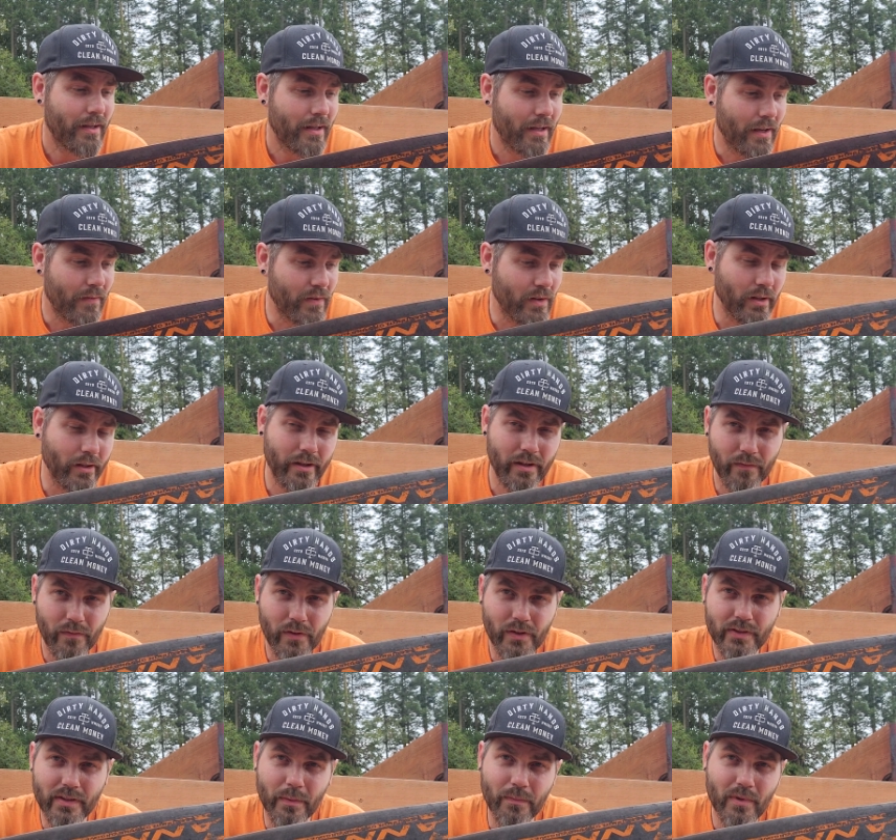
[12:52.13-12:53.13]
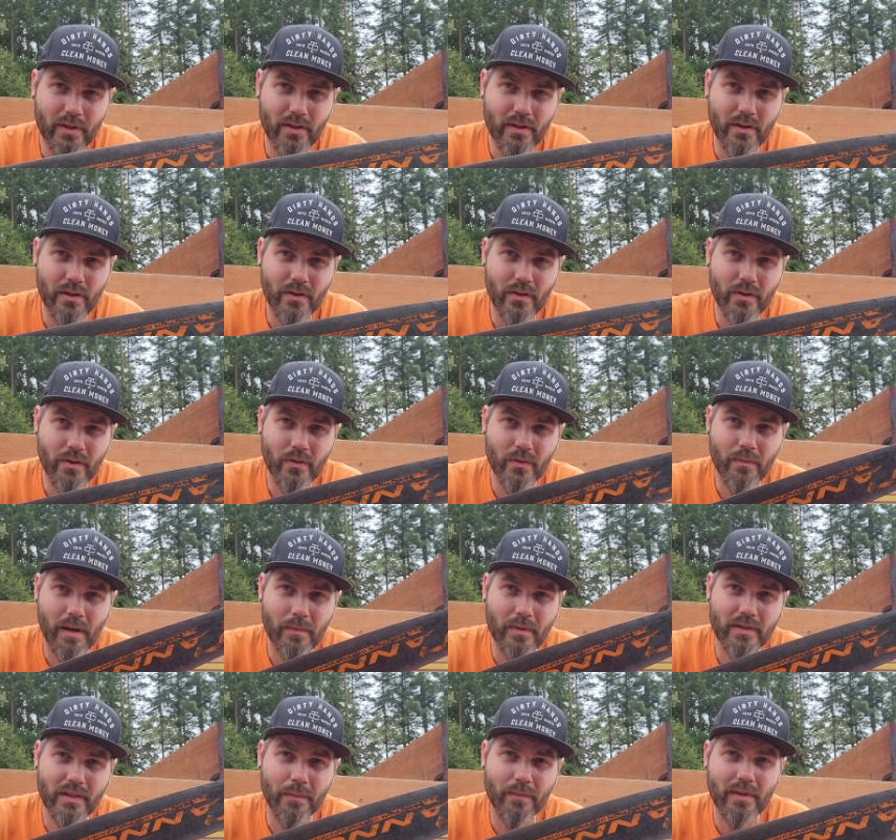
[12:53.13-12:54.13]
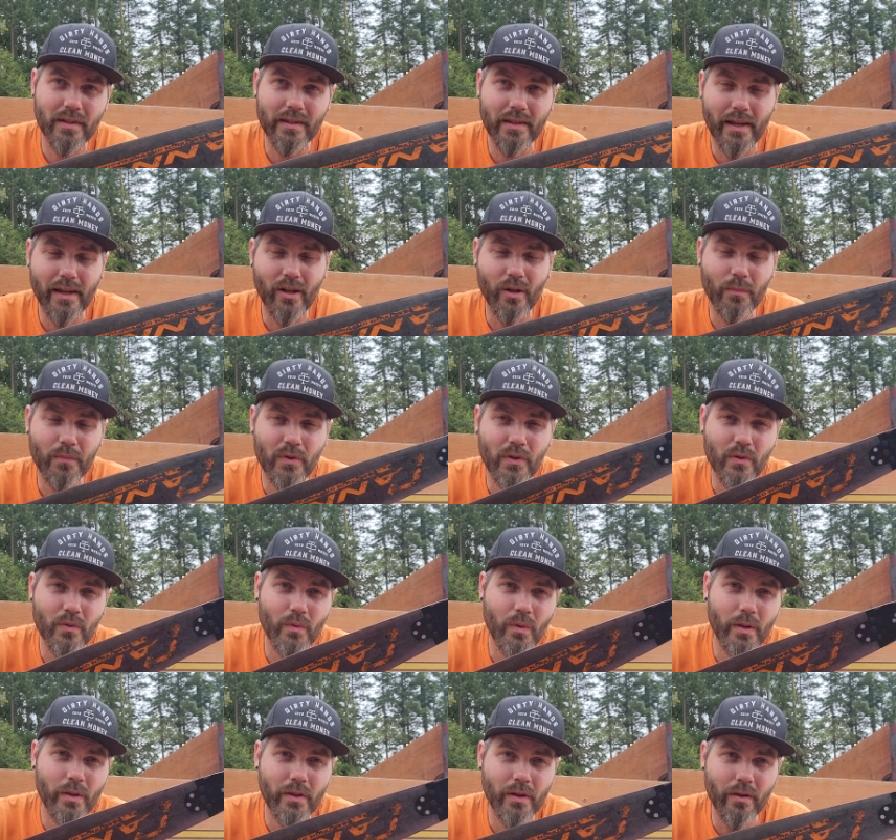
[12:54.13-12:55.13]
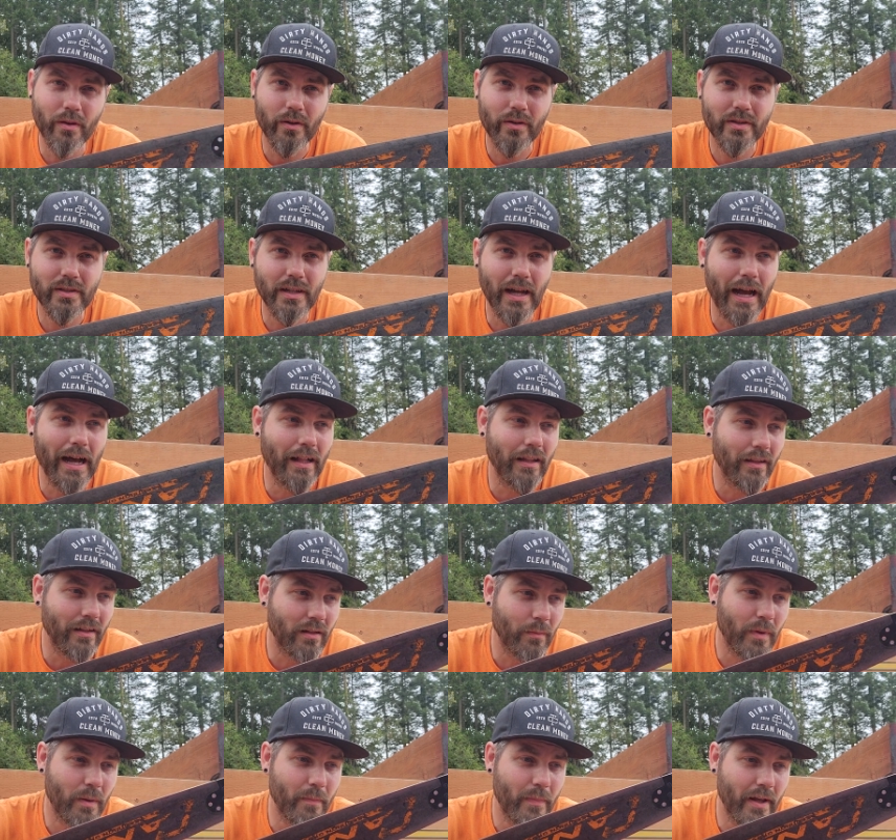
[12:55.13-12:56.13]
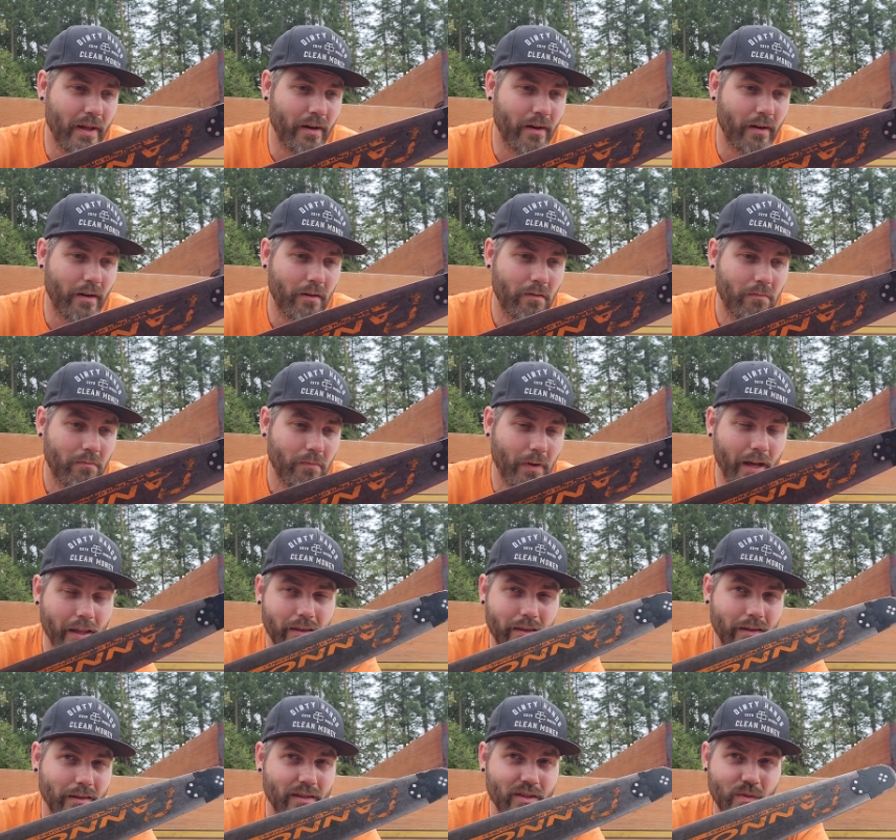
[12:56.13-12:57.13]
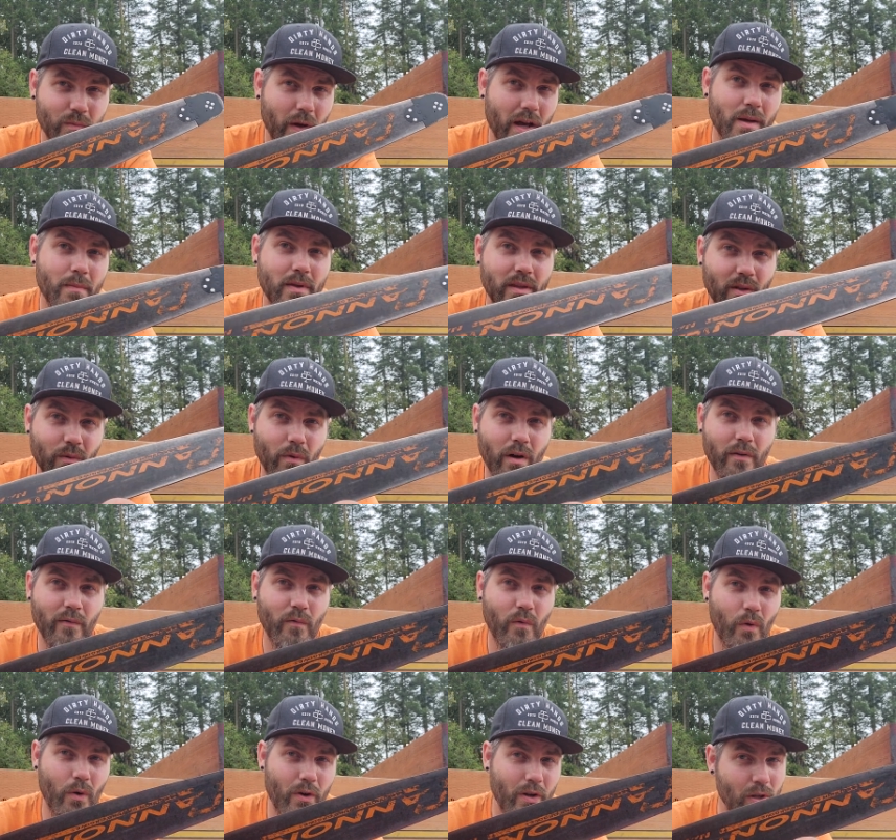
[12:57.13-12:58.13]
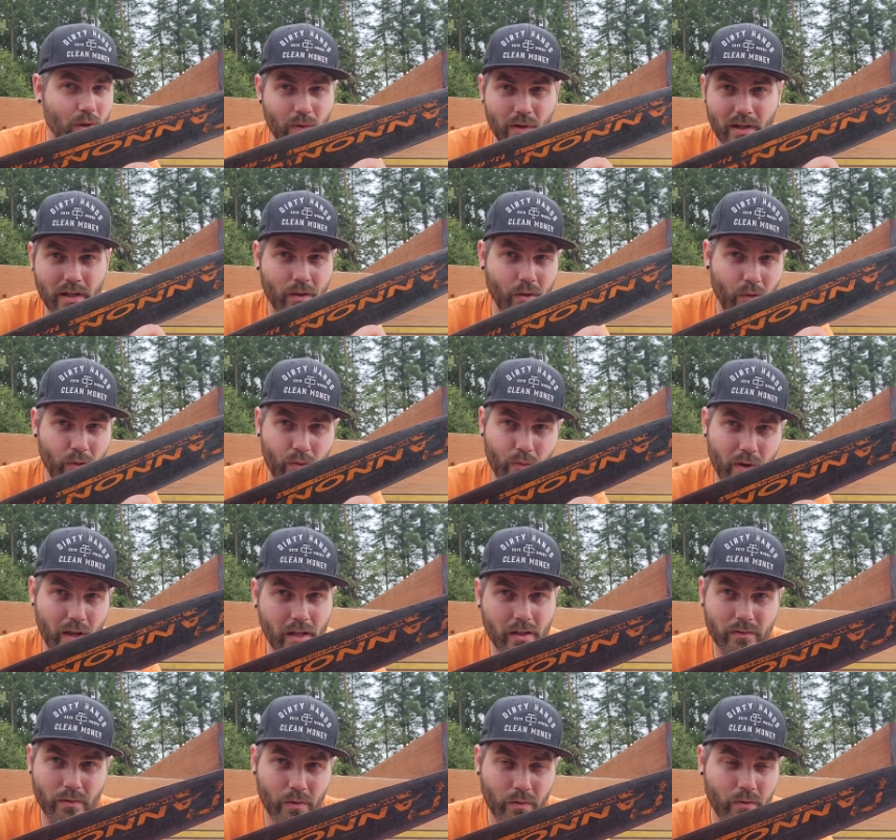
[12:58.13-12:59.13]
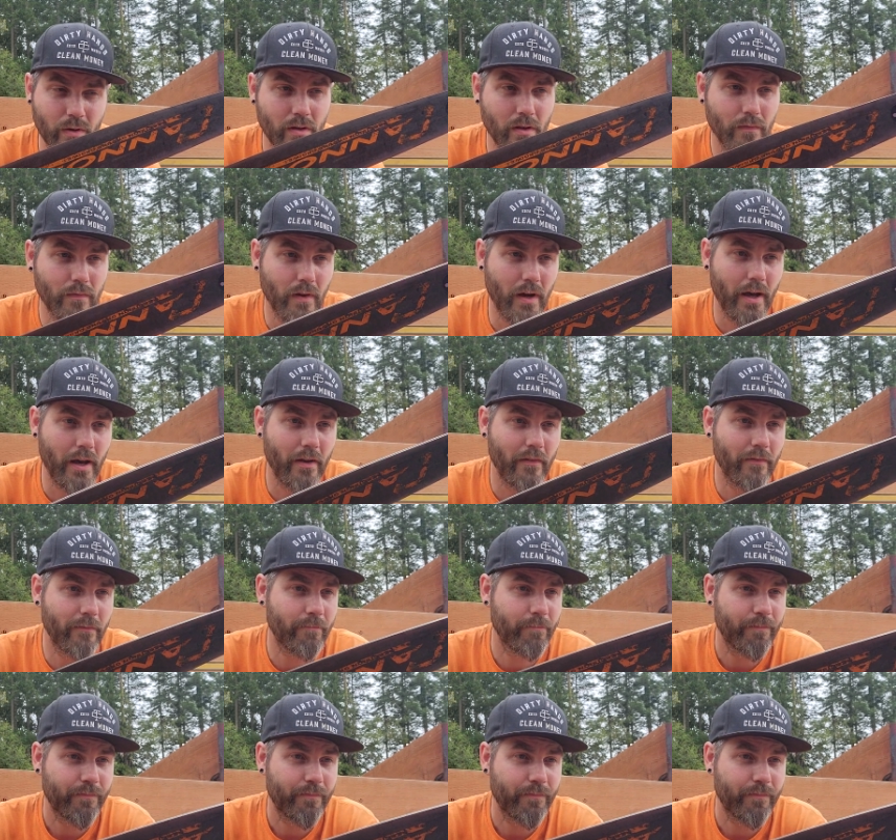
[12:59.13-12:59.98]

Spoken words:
If you're looking for something new, maybe something to help you with your style a little bit better, I think this might be the one for you in either 3/8 or 325.